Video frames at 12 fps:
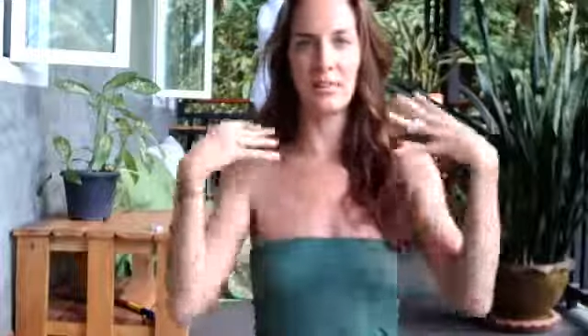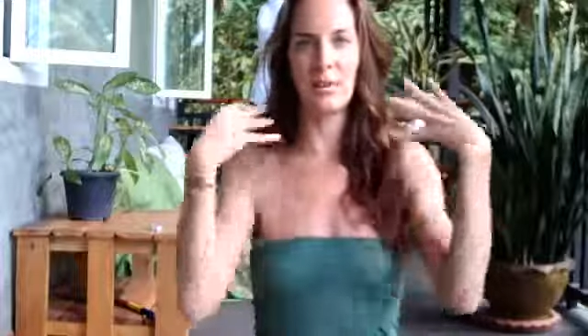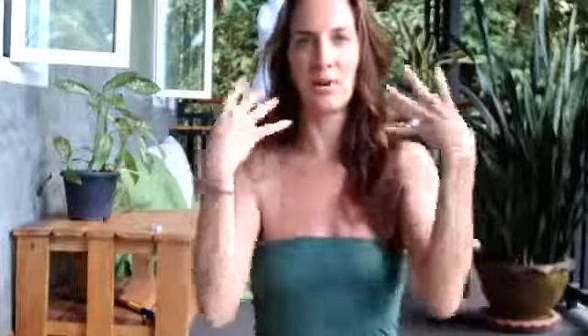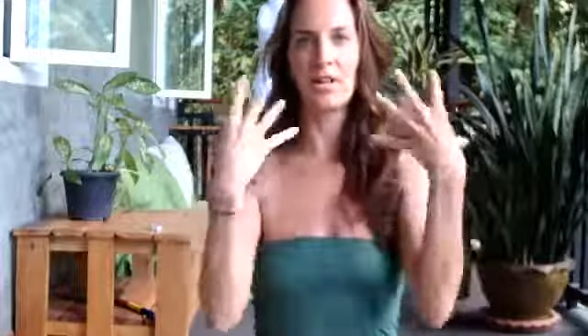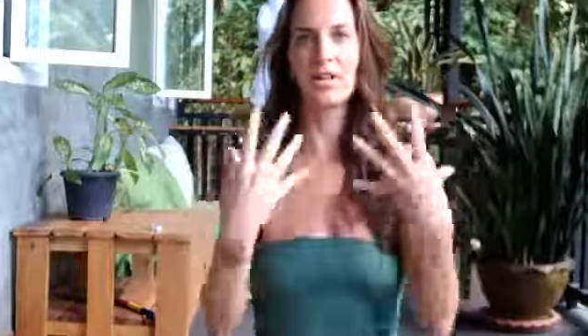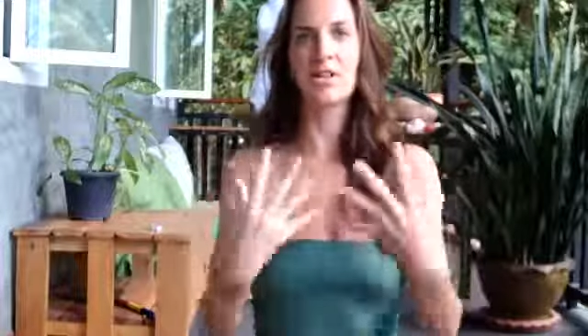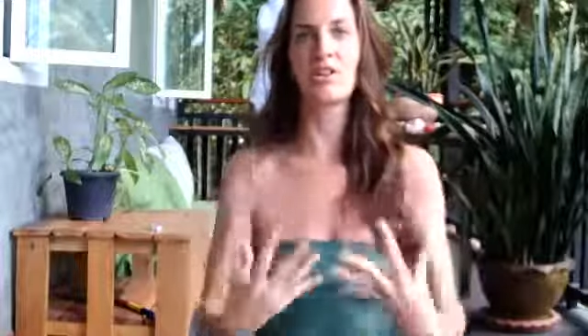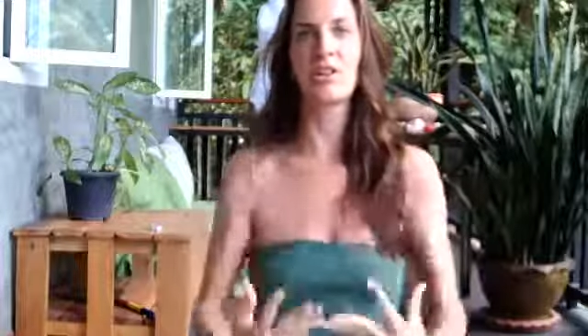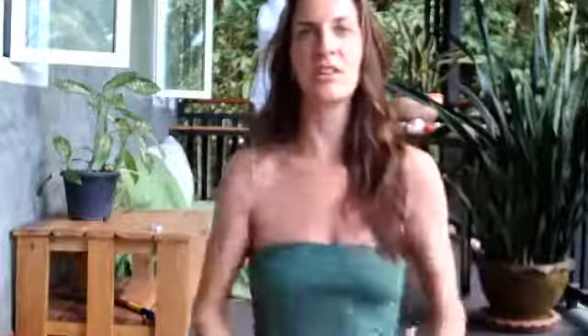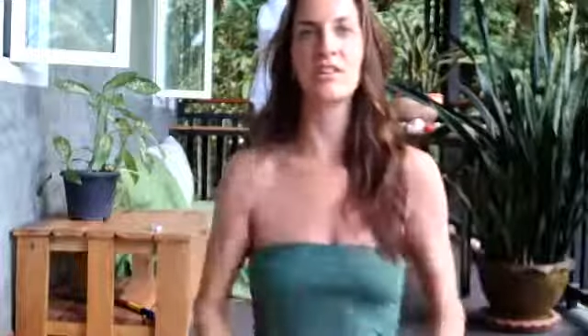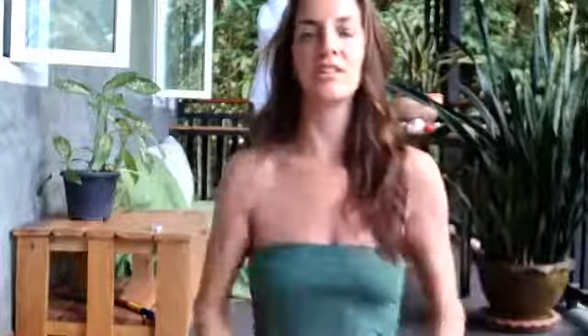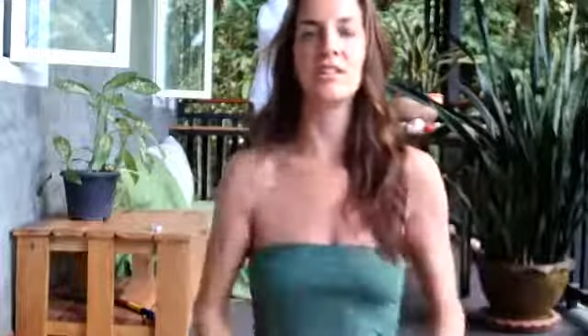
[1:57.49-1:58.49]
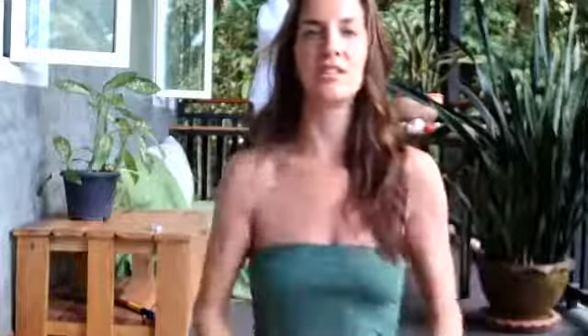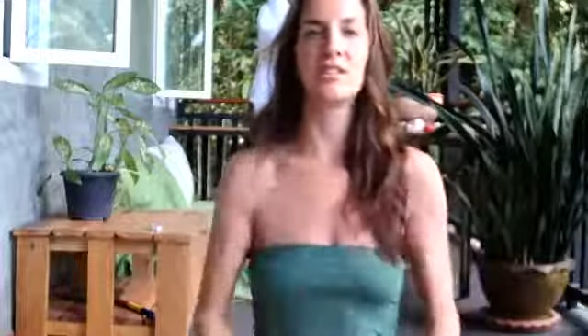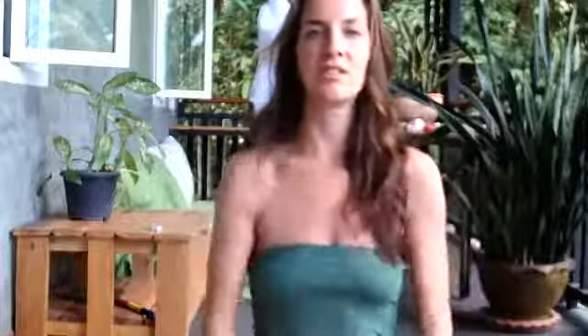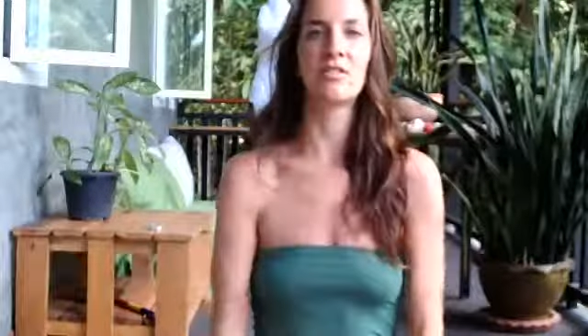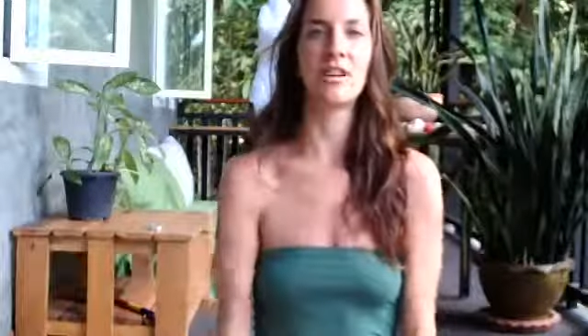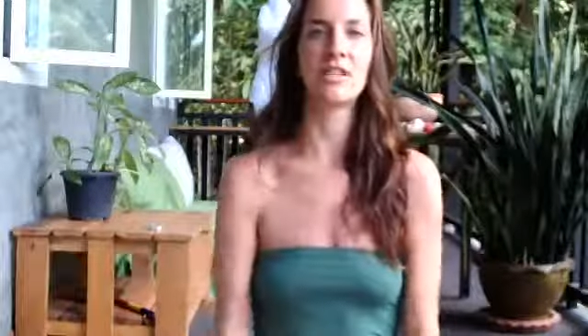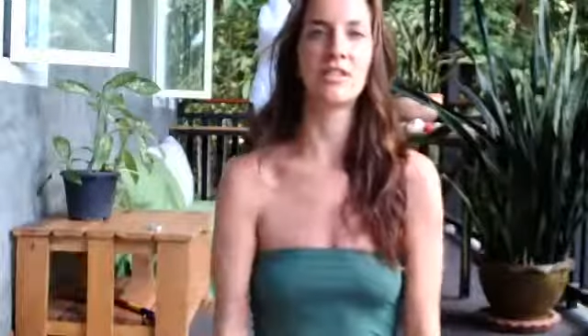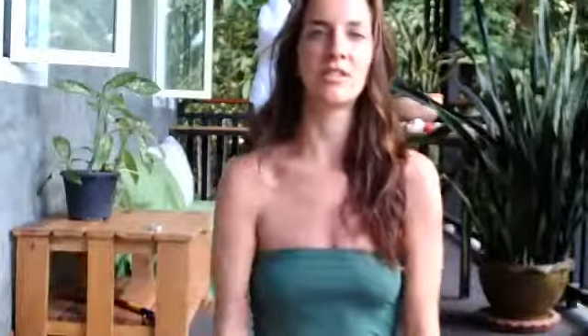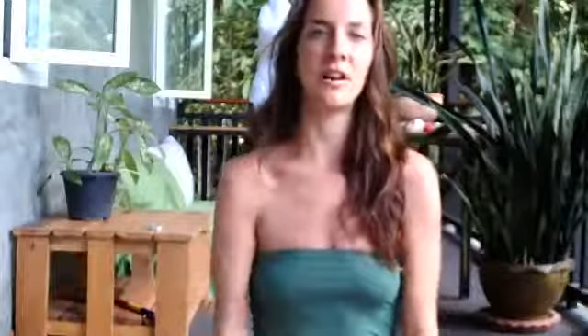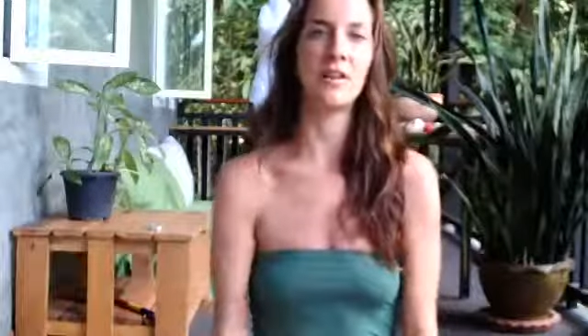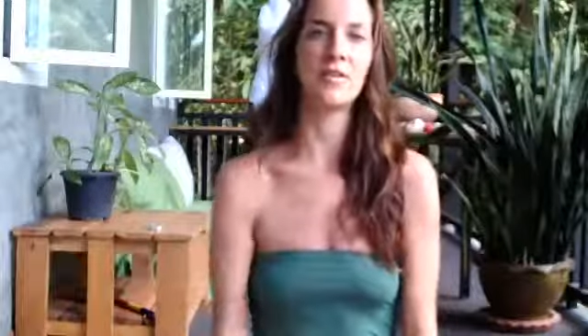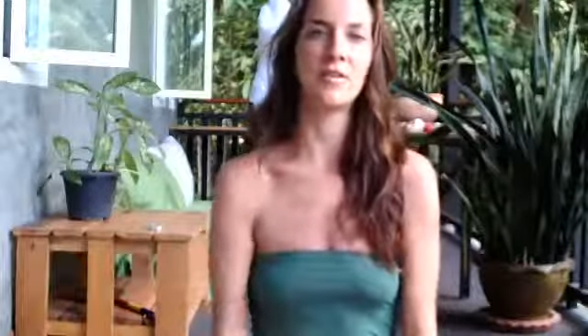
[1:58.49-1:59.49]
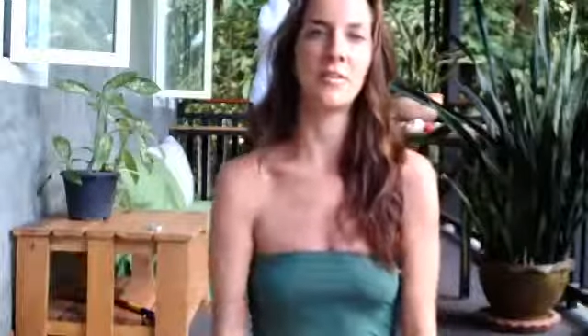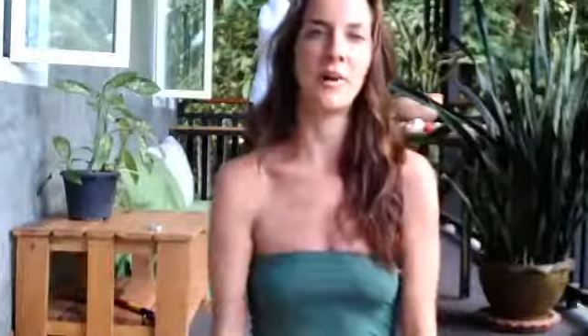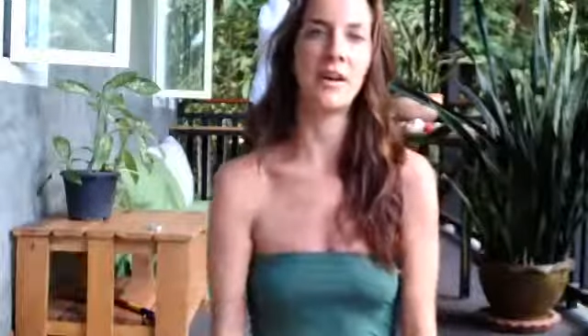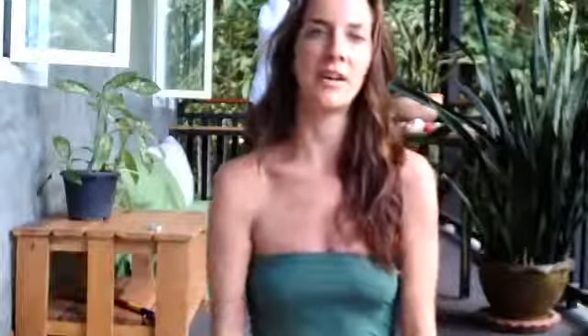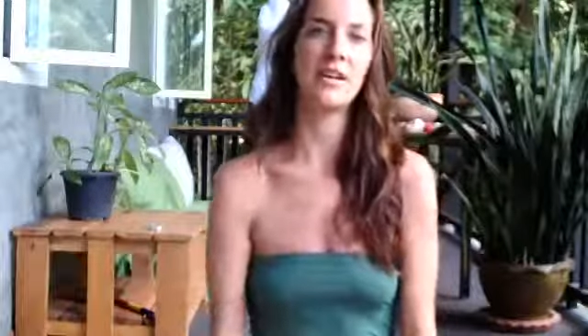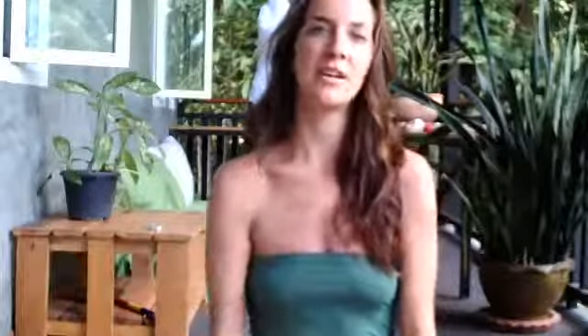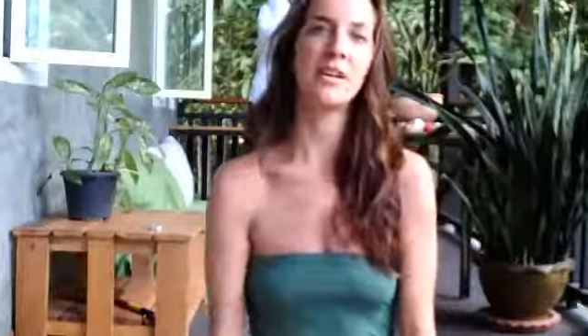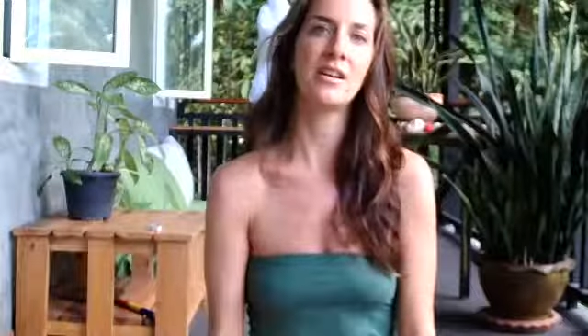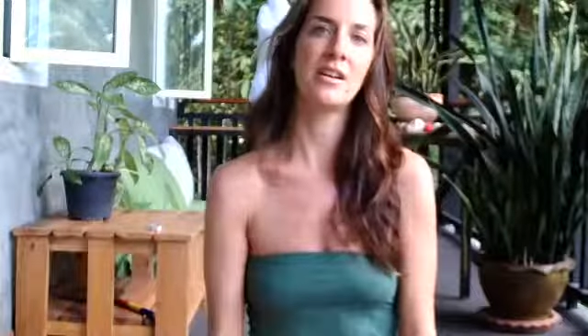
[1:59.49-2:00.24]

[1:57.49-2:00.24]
more integrated into the rest of the body.